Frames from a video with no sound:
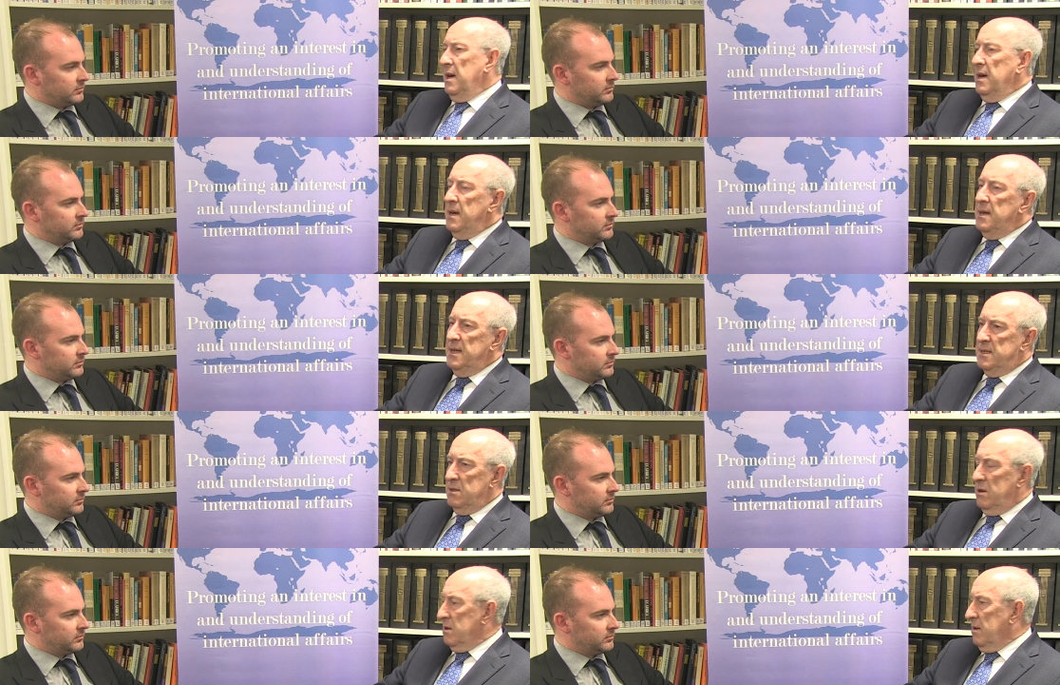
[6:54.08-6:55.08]
Speaker 1: uh,
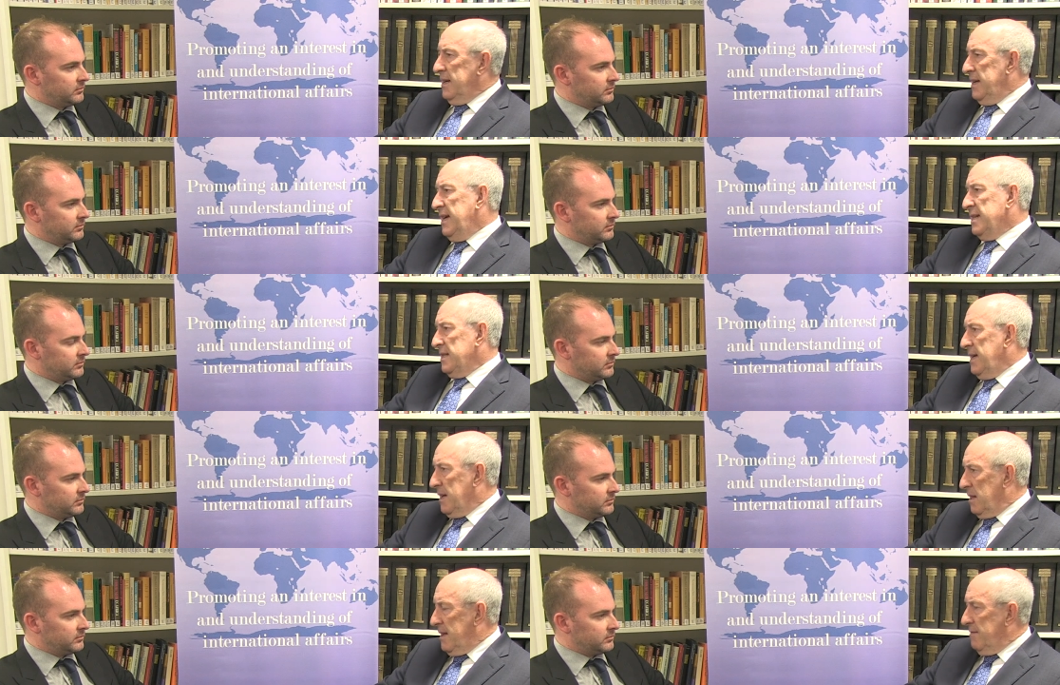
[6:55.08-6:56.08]
is not great. He
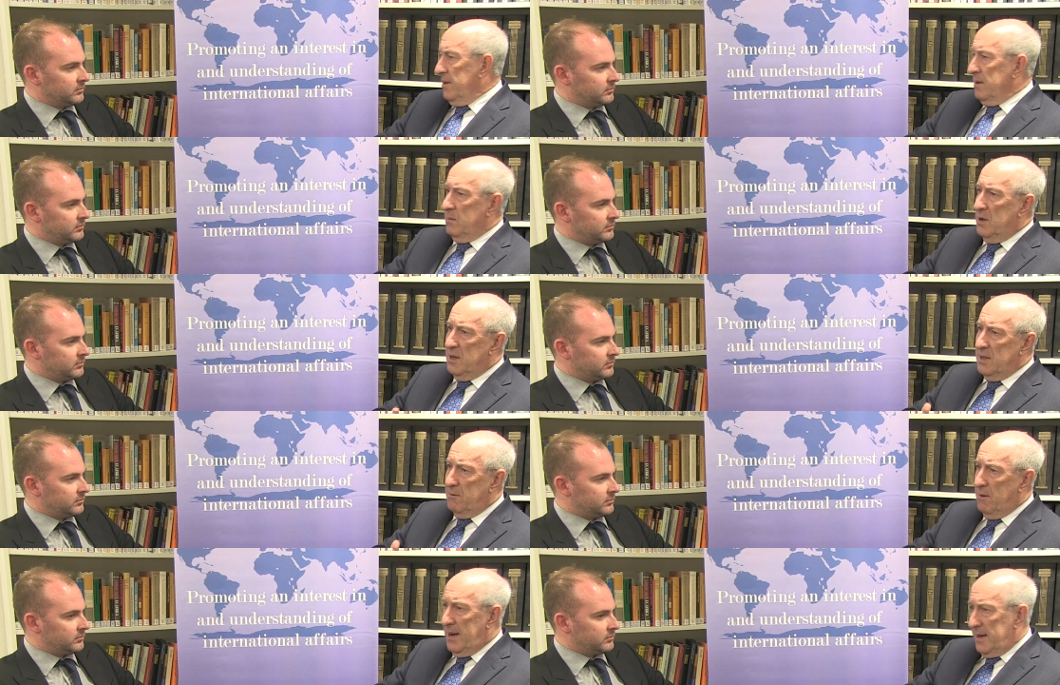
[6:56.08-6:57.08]
hasn't handled that very
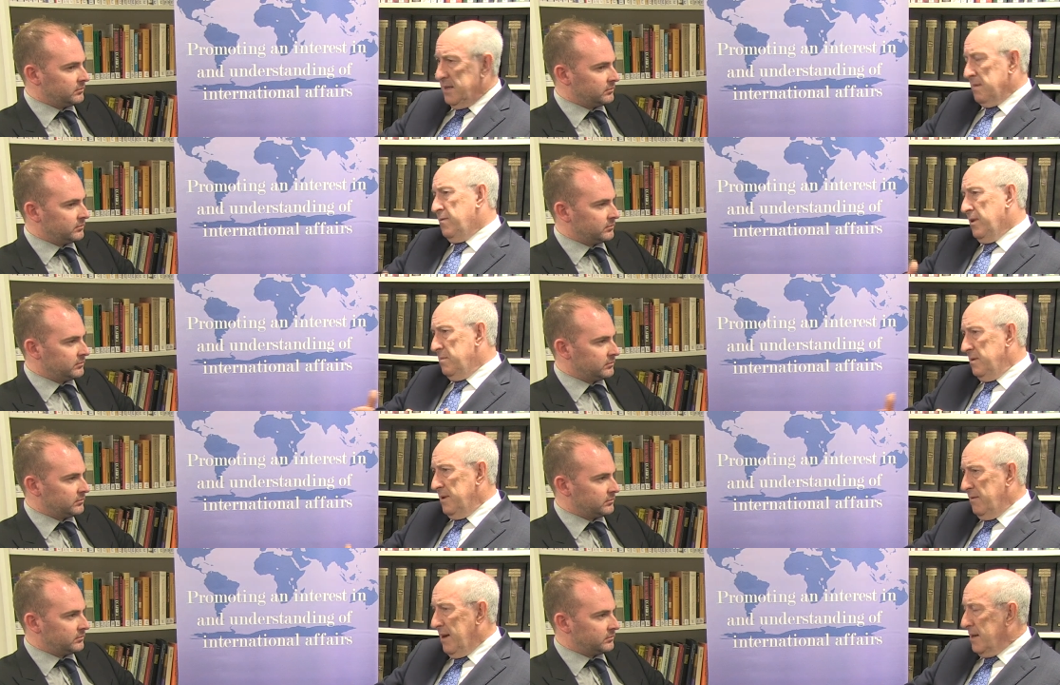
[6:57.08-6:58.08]
well. Iran is a
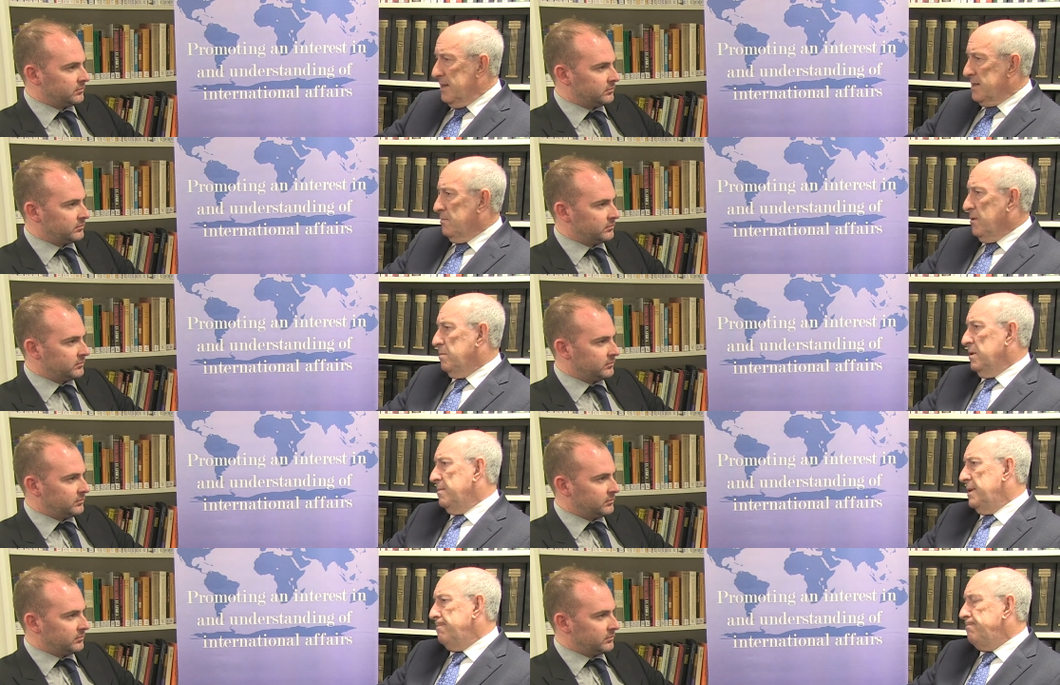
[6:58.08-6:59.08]
problem. Iraq is a
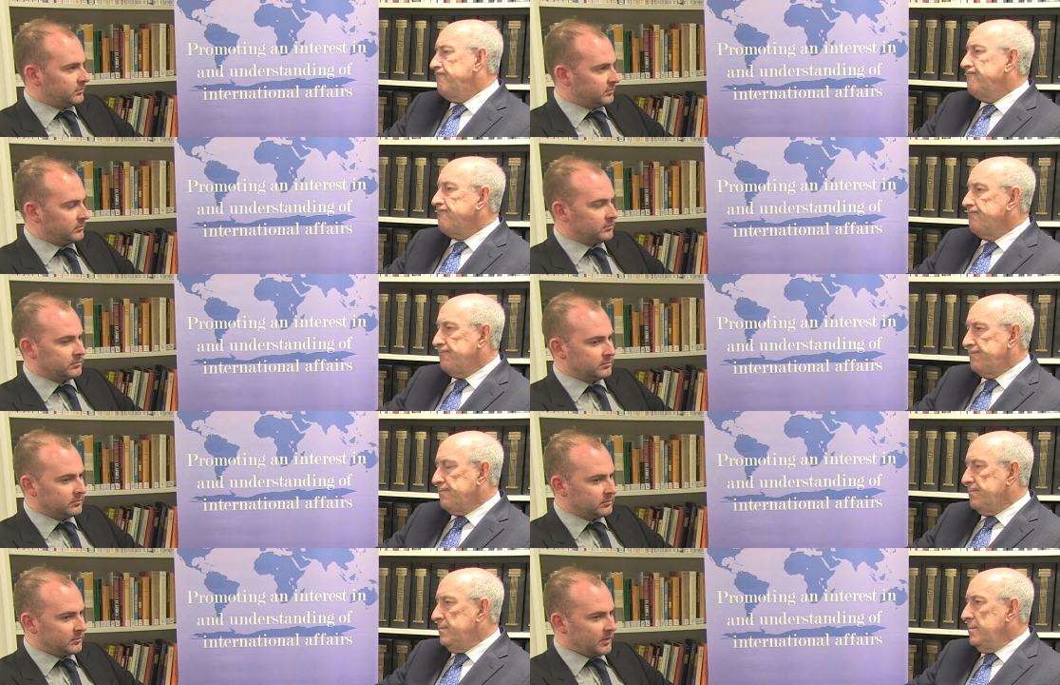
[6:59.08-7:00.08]
problem.
Speaker 2: Mm -hmm.
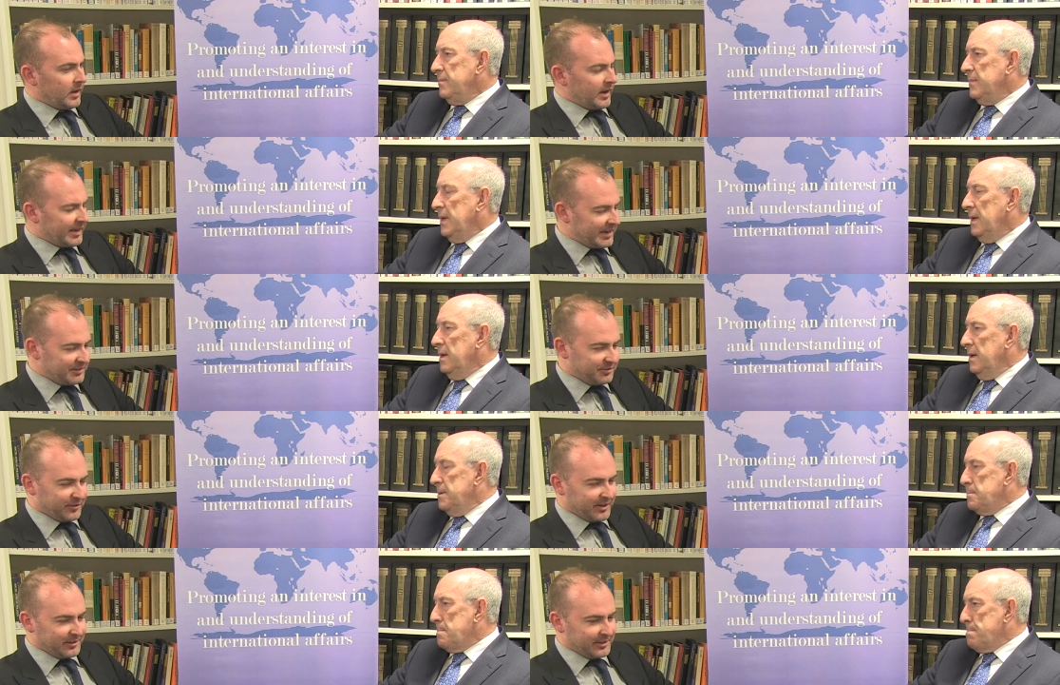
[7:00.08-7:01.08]
hmm. And,
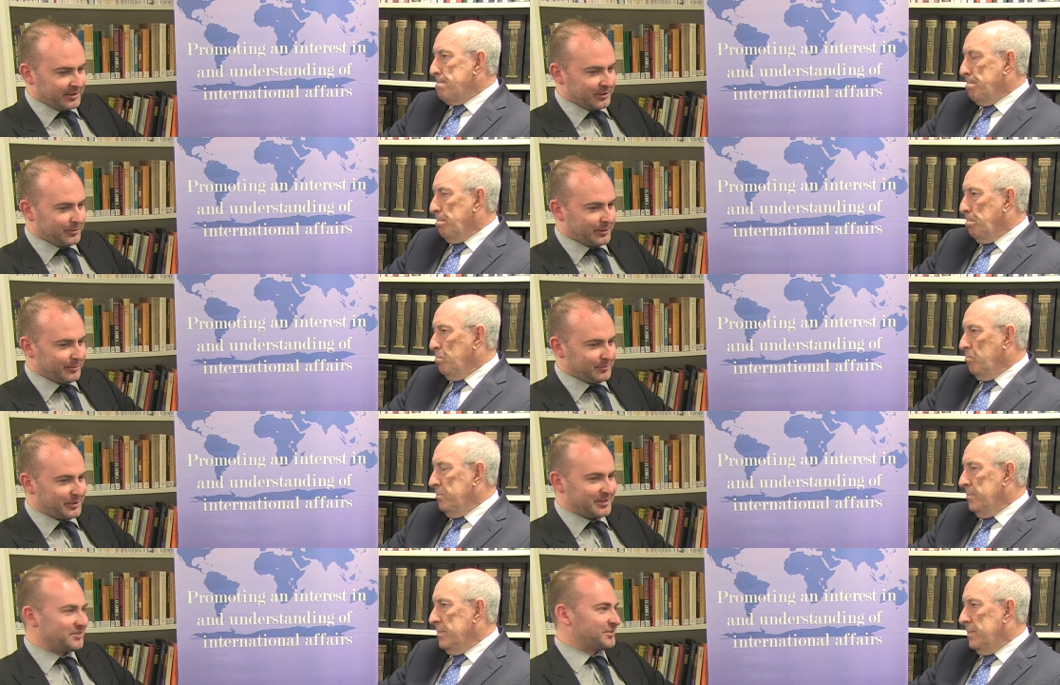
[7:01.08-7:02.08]
and, just finally, I know
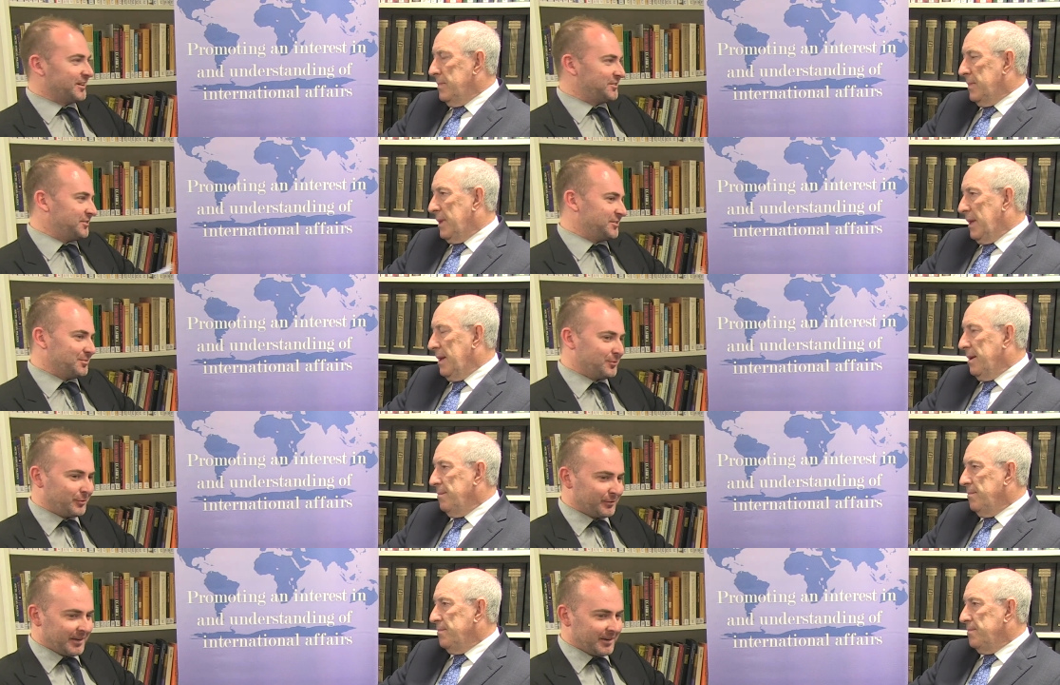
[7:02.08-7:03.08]
um, you're going to discuss this
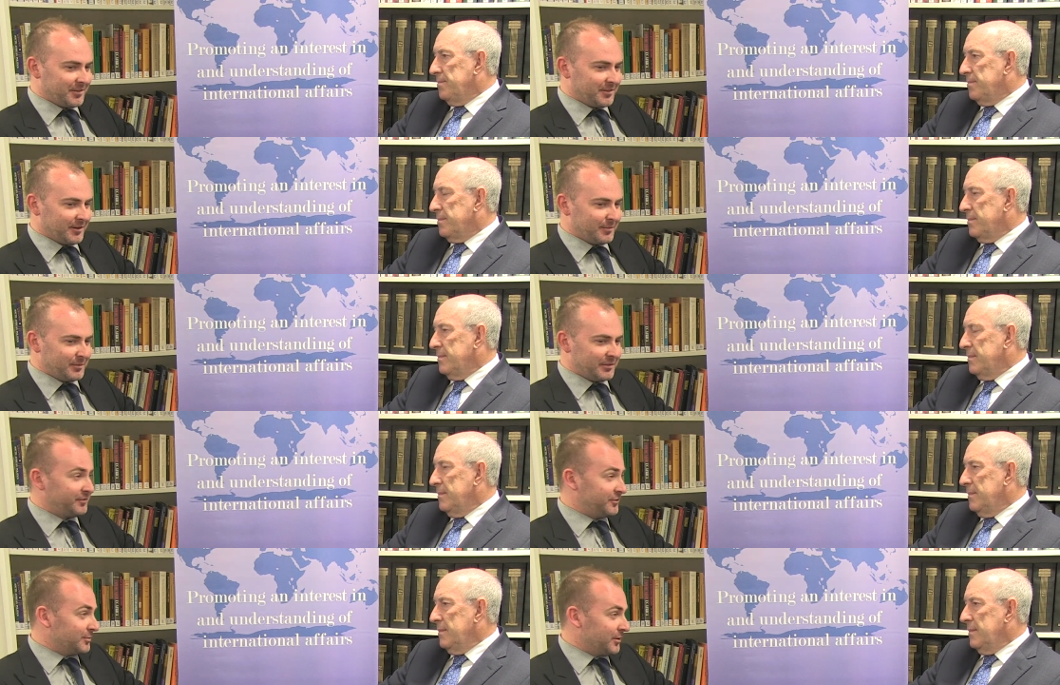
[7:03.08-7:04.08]
at more length um,
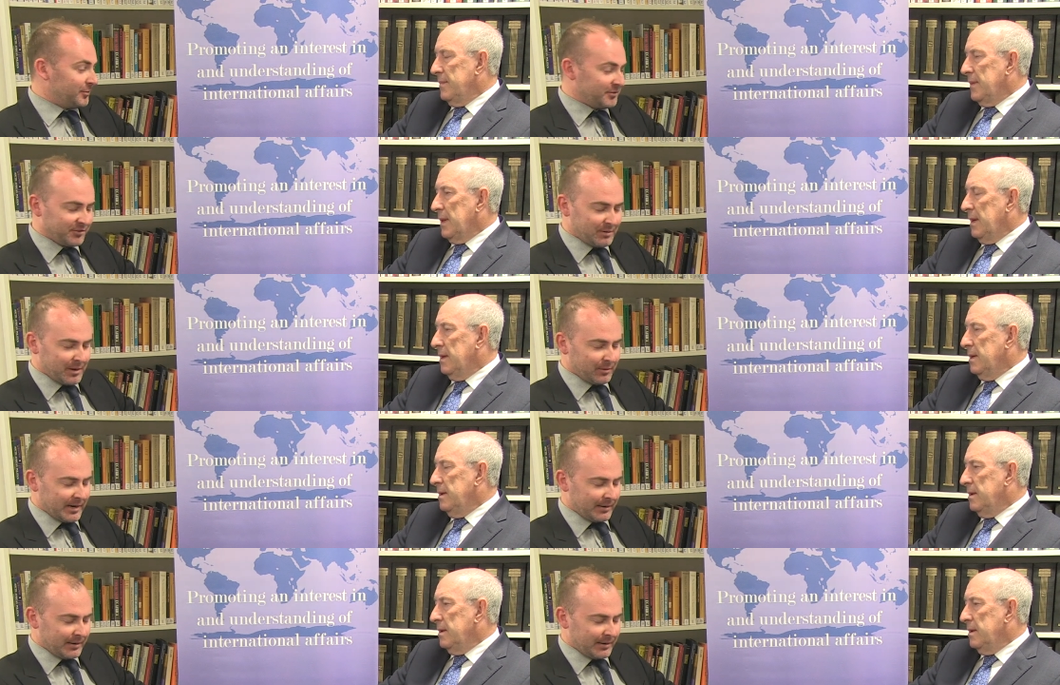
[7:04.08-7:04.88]
in a few moments to our,